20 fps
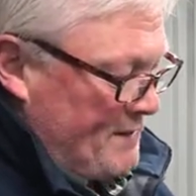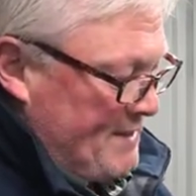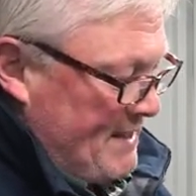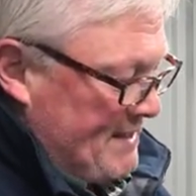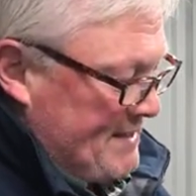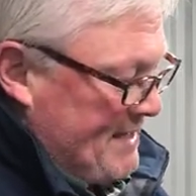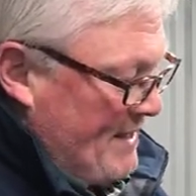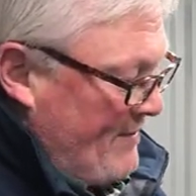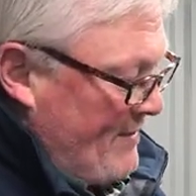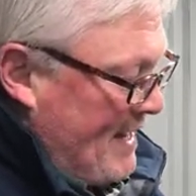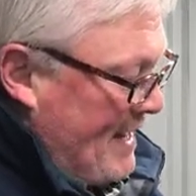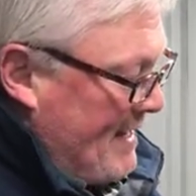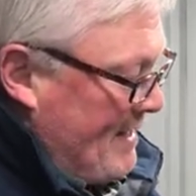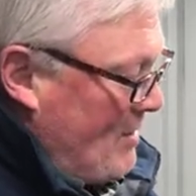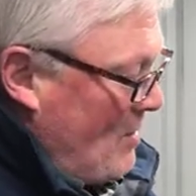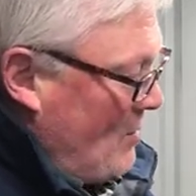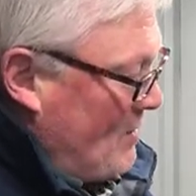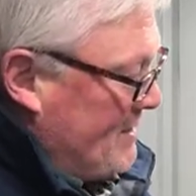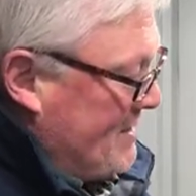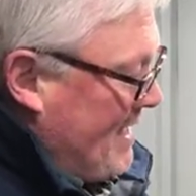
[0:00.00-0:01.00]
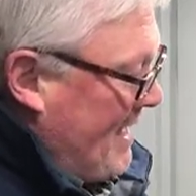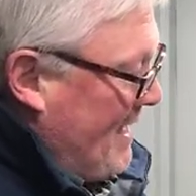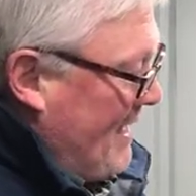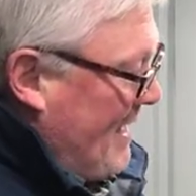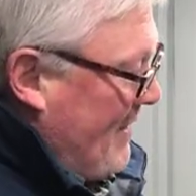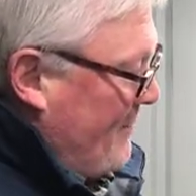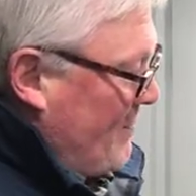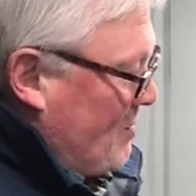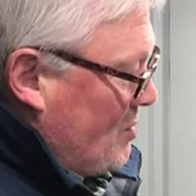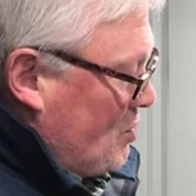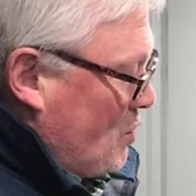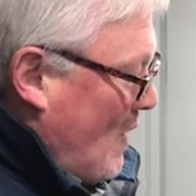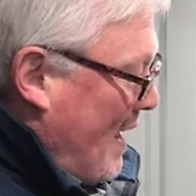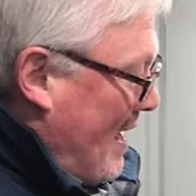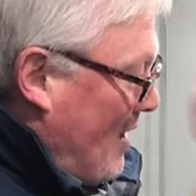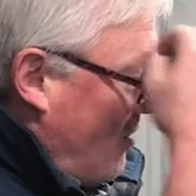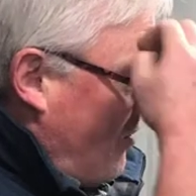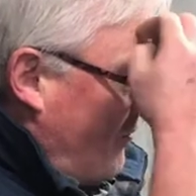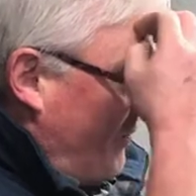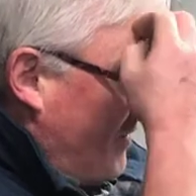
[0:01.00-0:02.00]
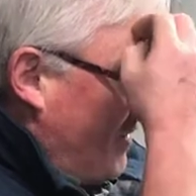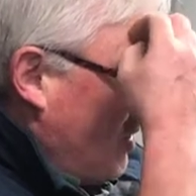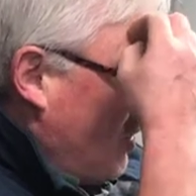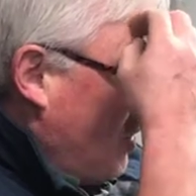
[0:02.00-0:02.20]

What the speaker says: 6, 7, 8, 9, 10, 11, 12,